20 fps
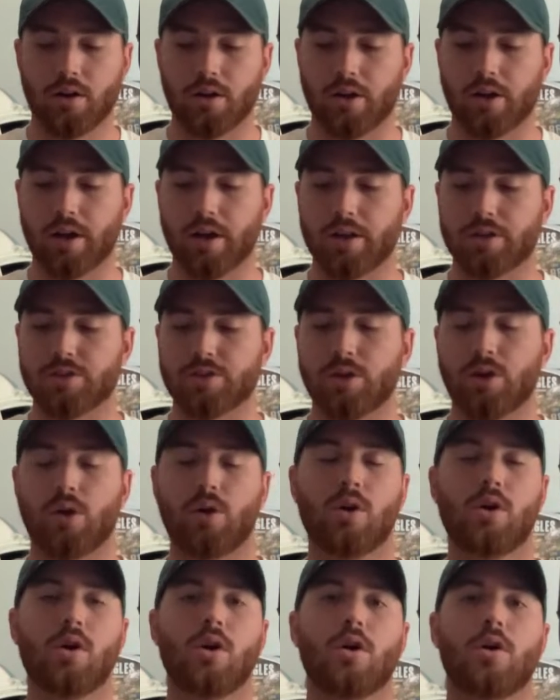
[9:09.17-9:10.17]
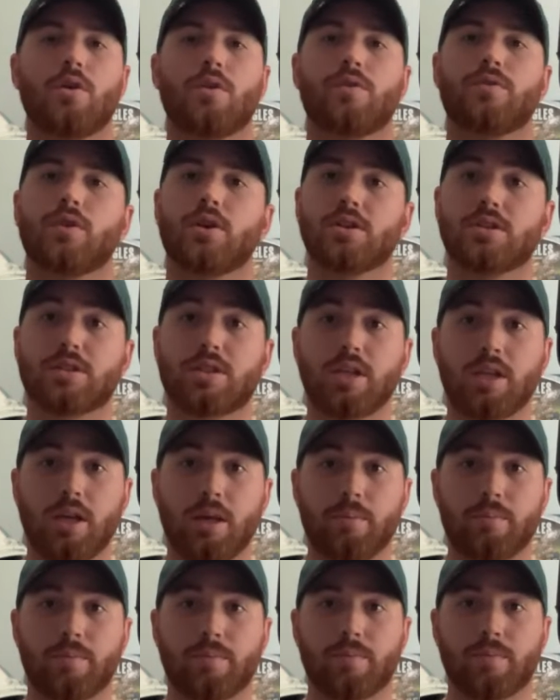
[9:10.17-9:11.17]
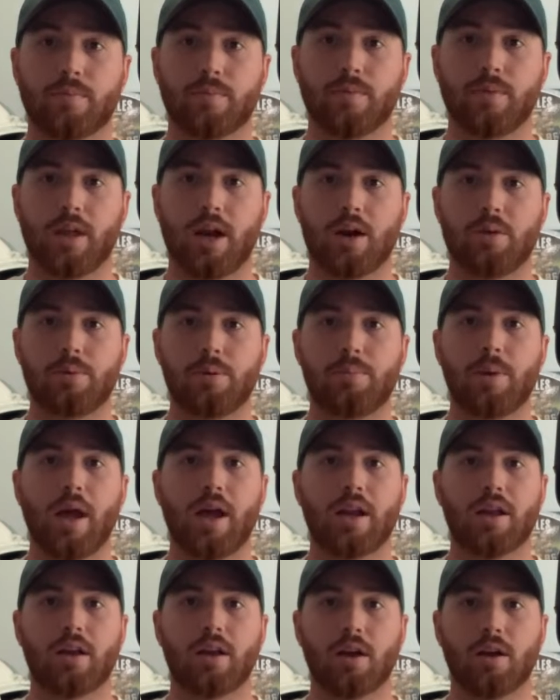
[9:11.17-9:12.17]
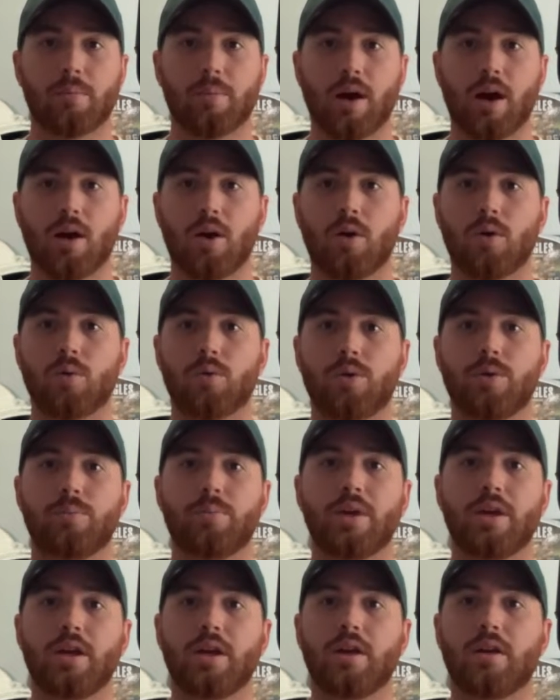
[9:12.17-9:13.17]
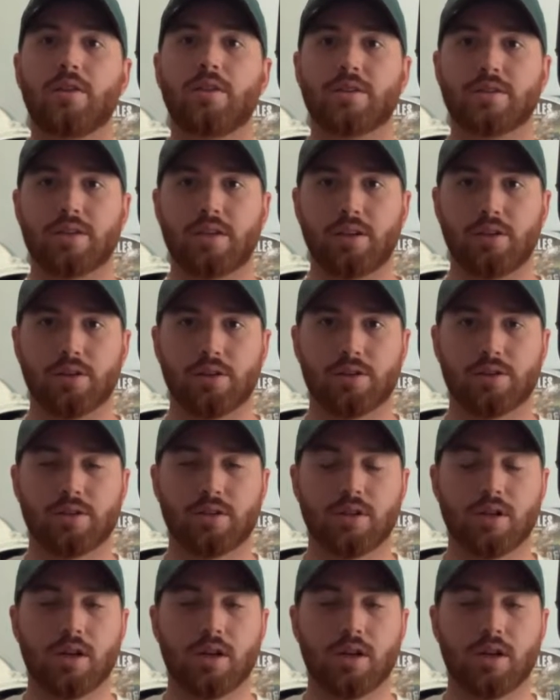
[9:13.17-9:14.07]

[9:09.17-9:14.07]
Okay, so first team that I would be panicking about would be the Steelers.